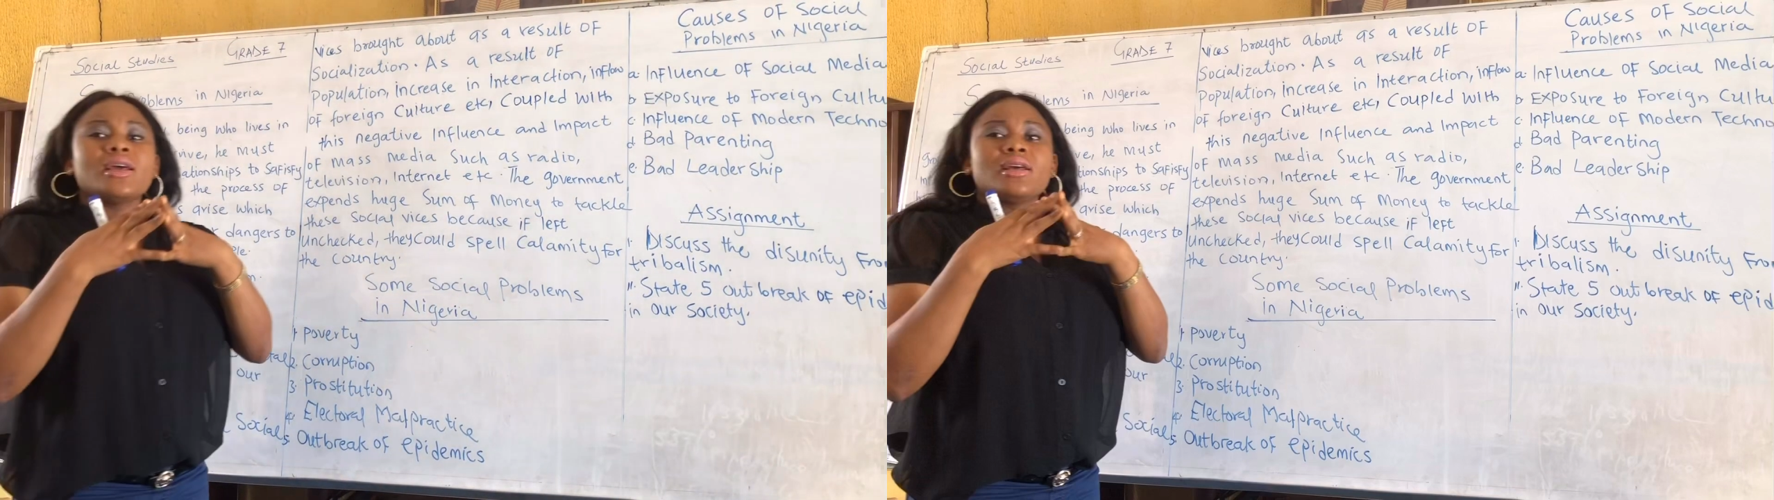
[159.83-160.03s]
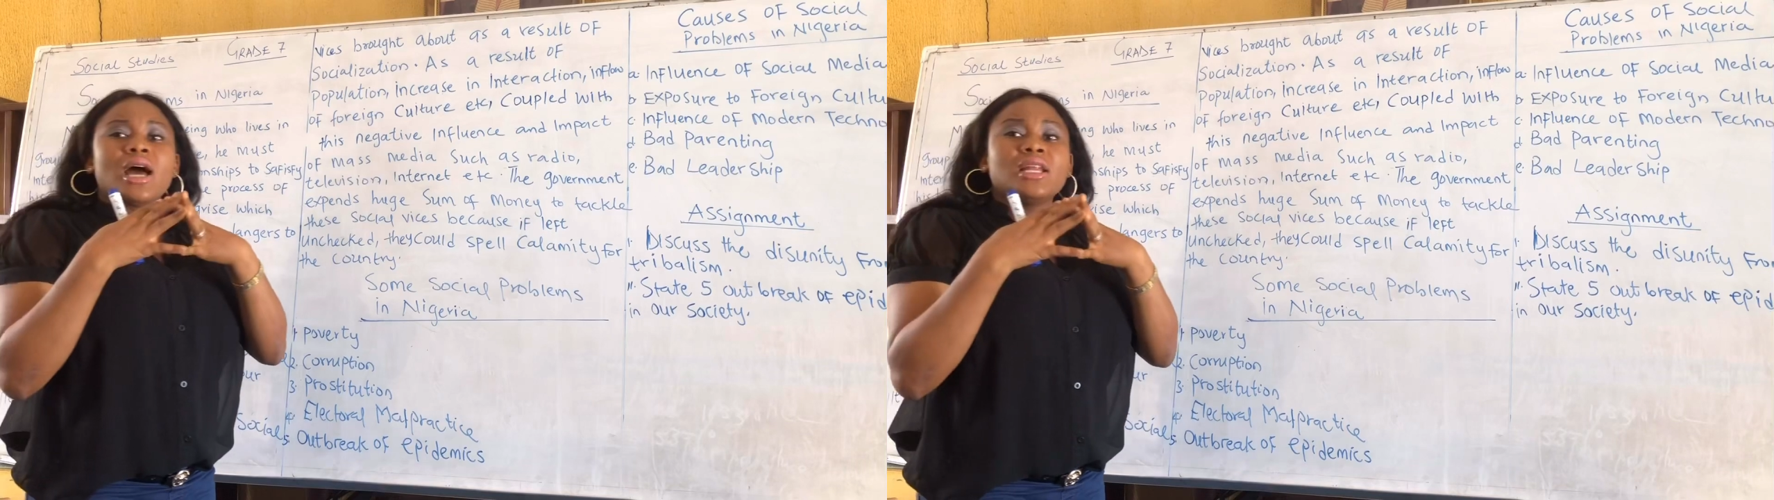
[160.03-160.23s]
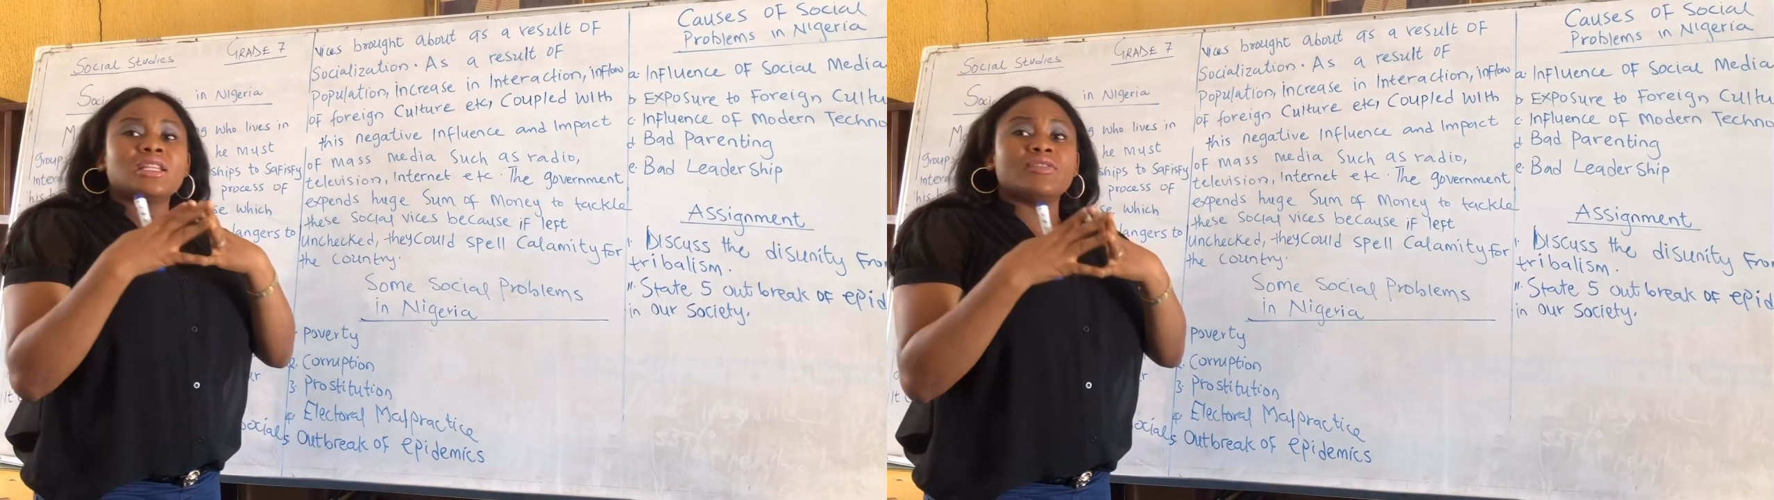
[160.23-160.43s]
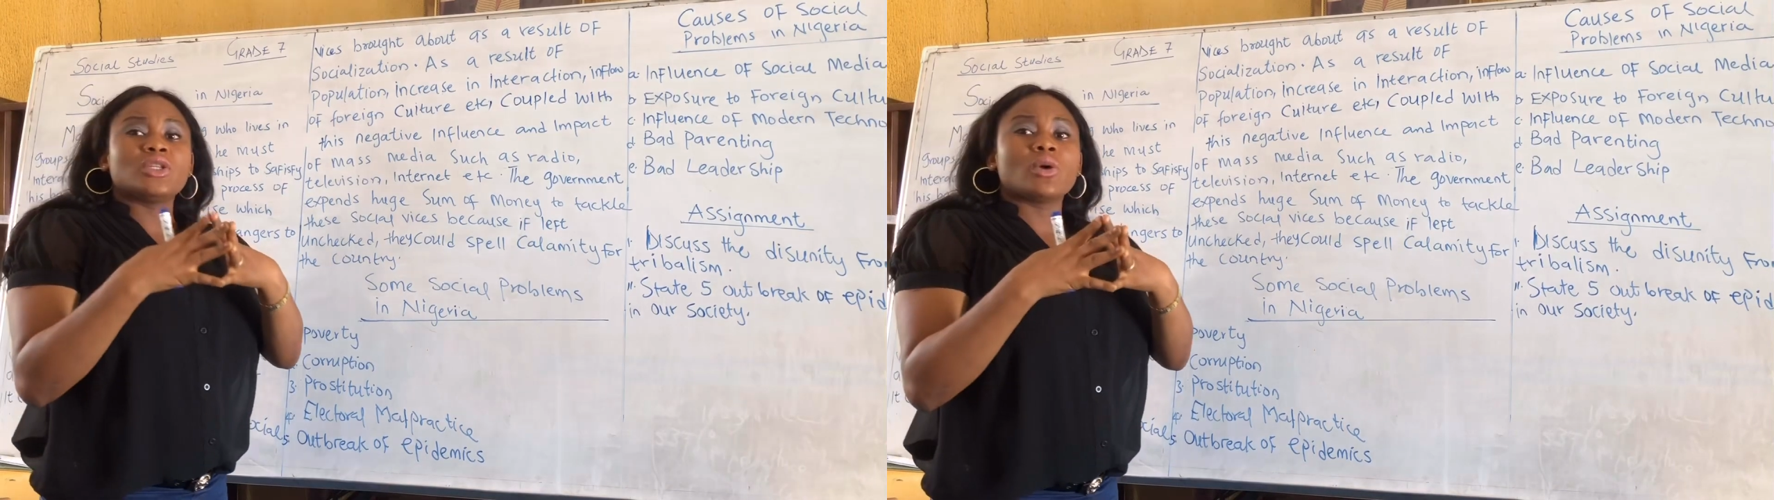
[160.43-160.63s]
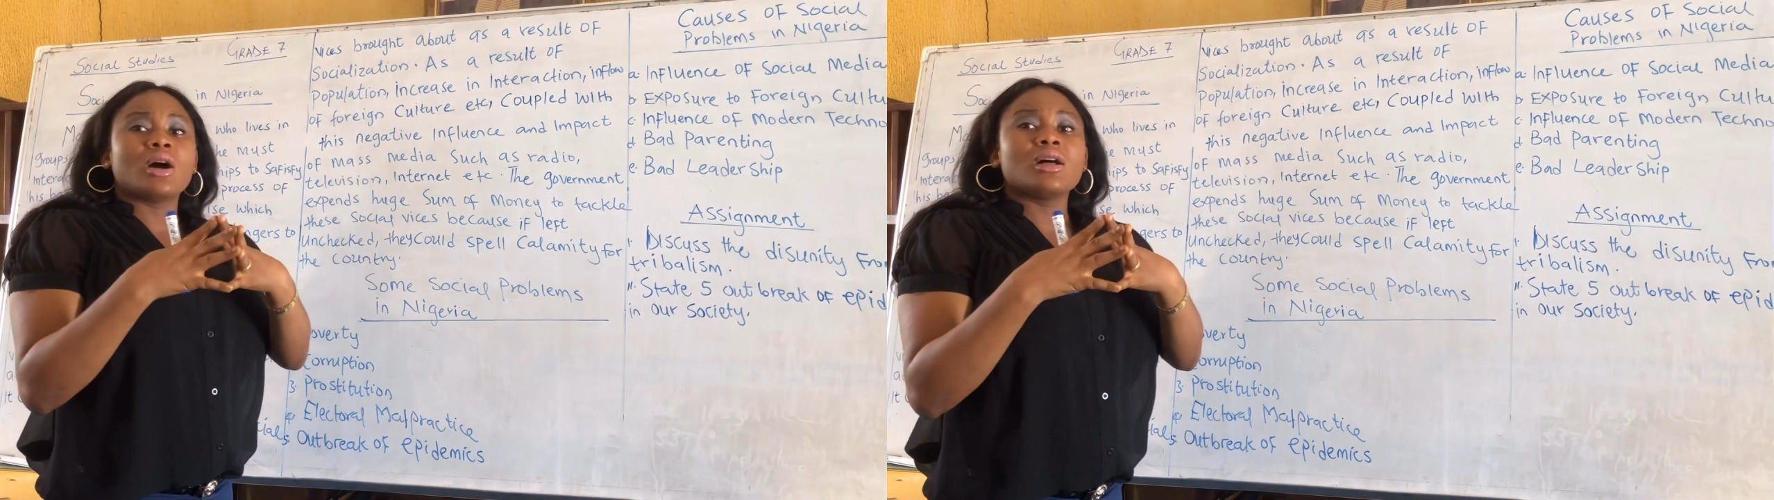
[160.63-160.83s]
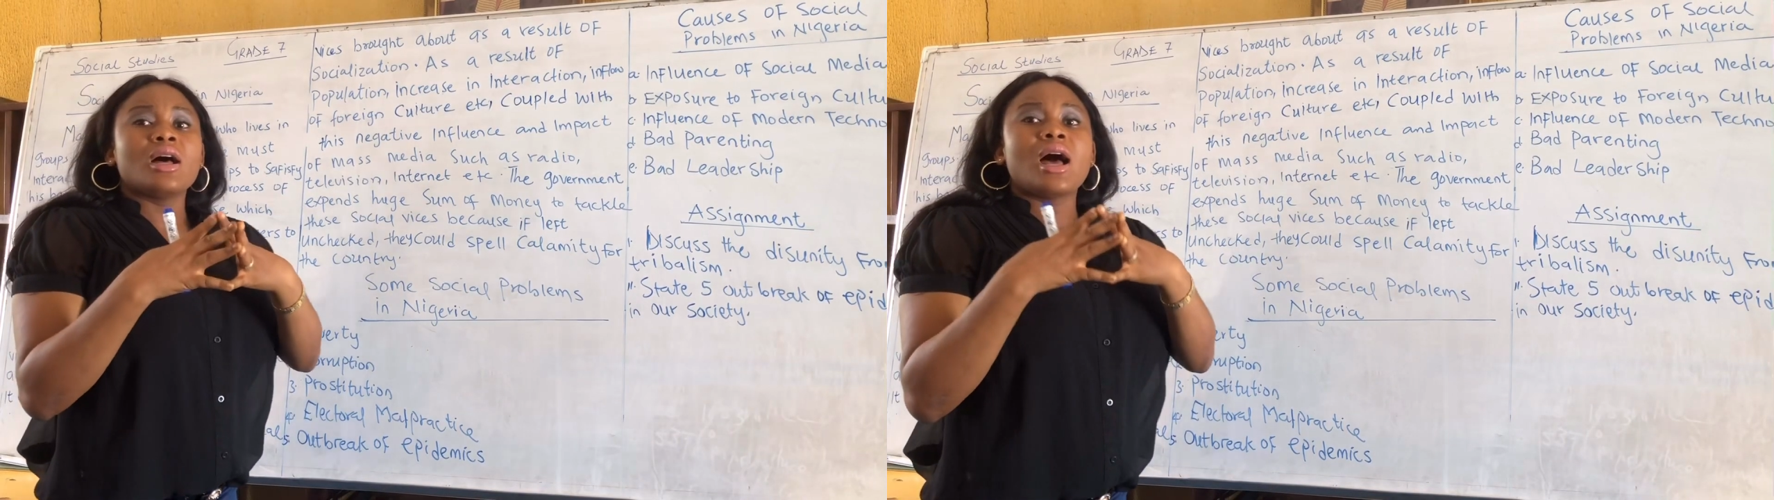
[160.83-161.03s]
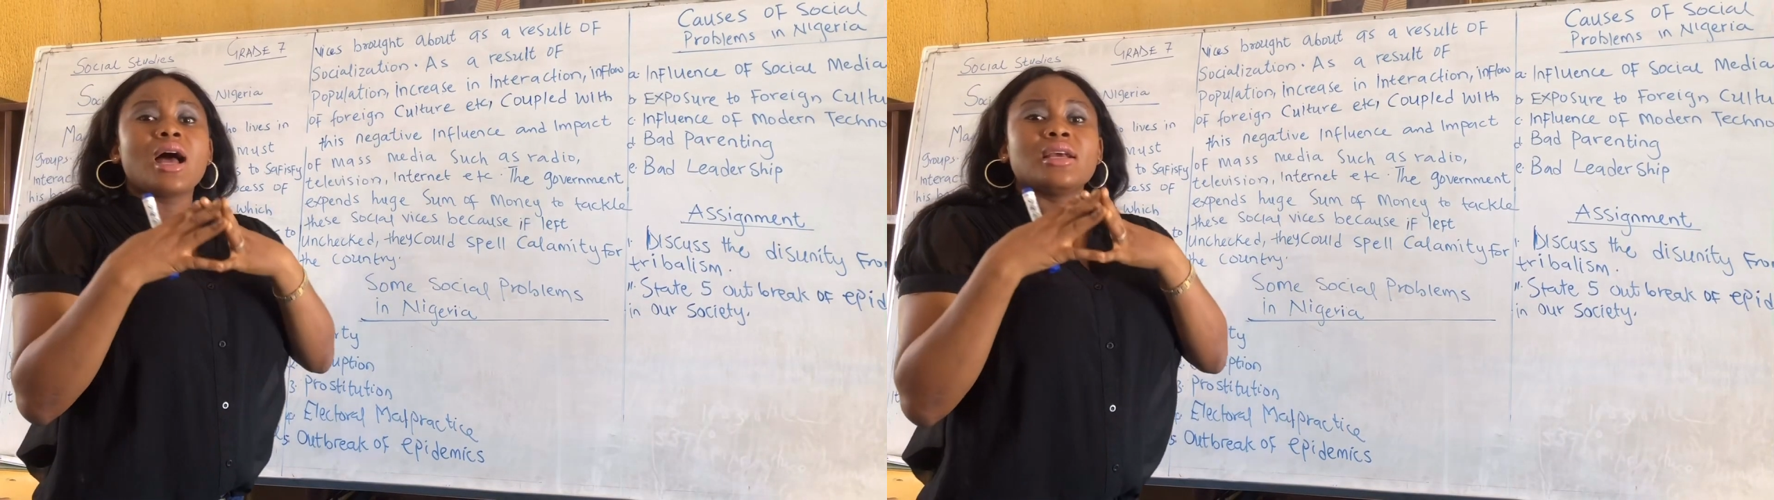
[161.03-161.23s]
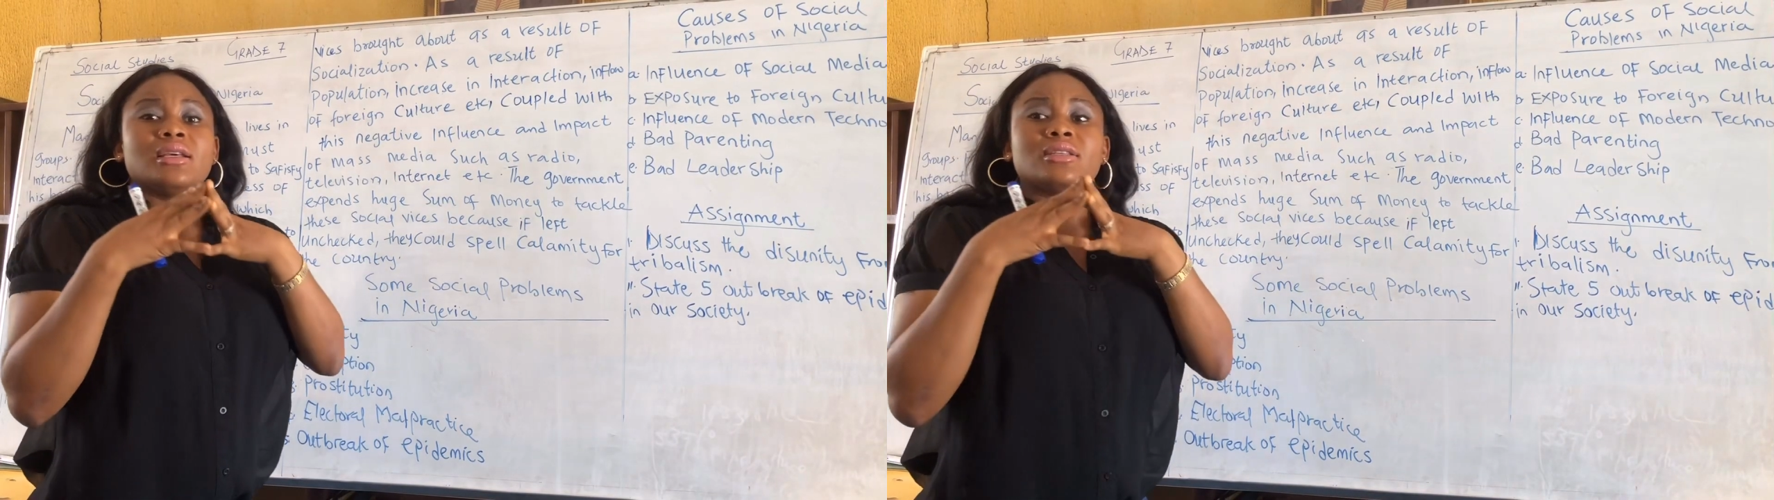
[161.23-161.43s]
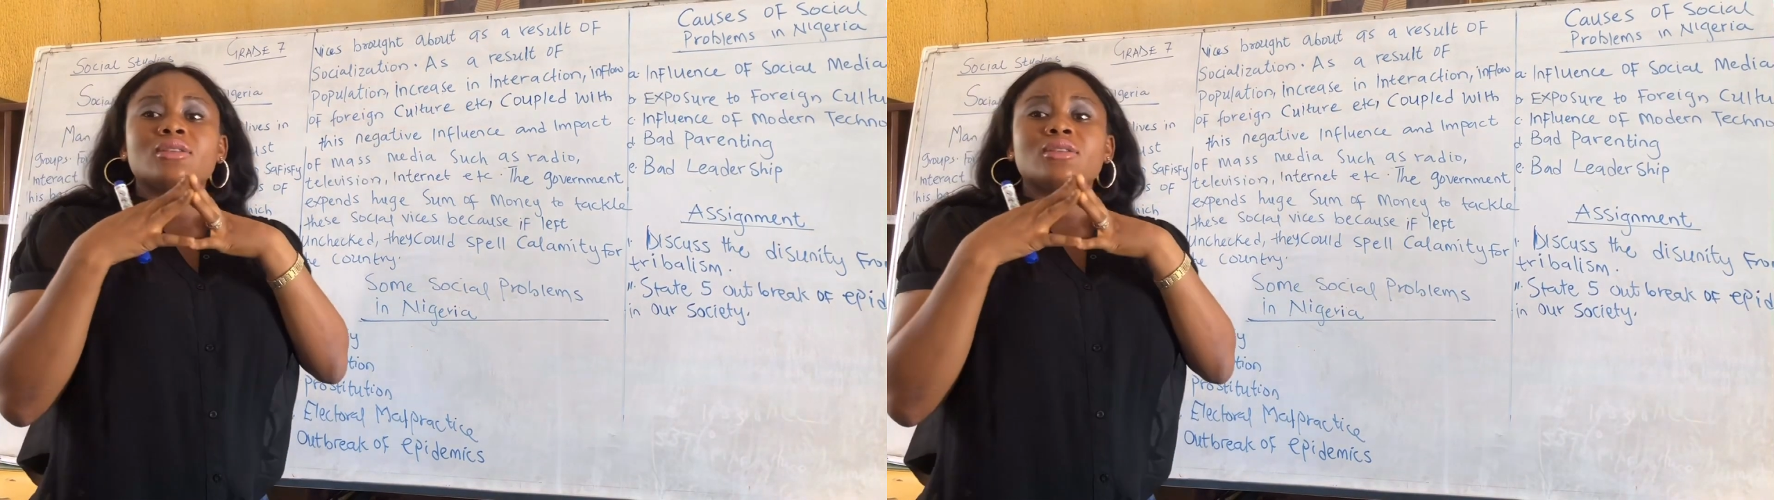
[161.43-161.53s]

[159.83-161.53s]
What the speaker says: an individual is